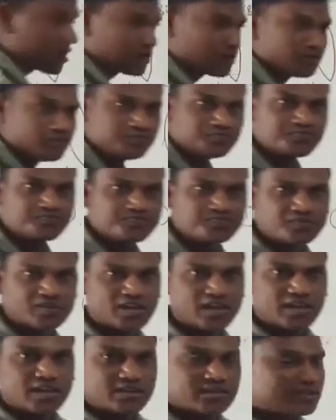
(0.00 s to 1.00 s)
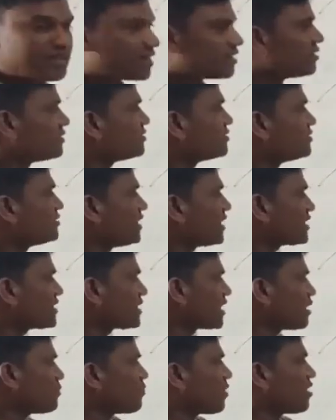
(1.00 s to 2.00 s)
R2.
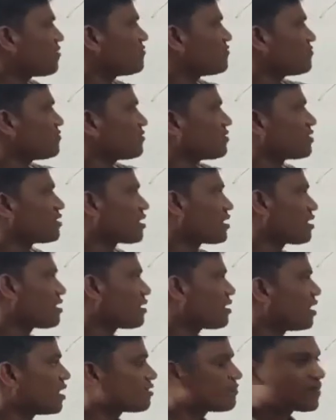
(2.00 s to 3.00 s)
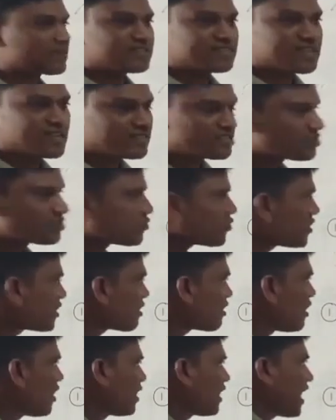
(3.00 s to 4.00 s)
That type of convex lens
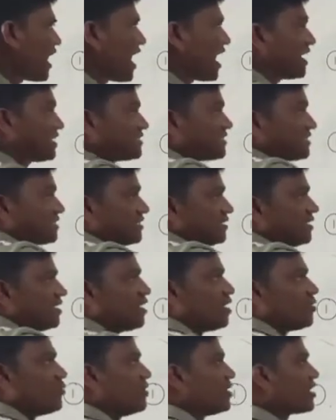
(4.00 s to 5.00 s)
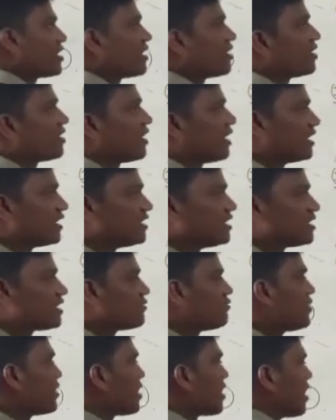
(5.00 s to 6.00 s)
we call as okay
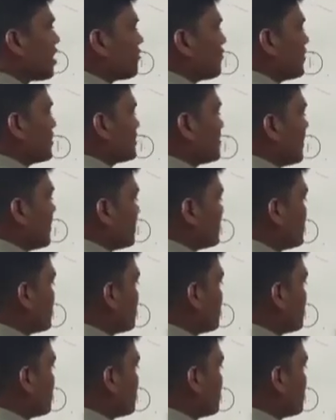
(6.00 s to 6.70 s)
equiconvex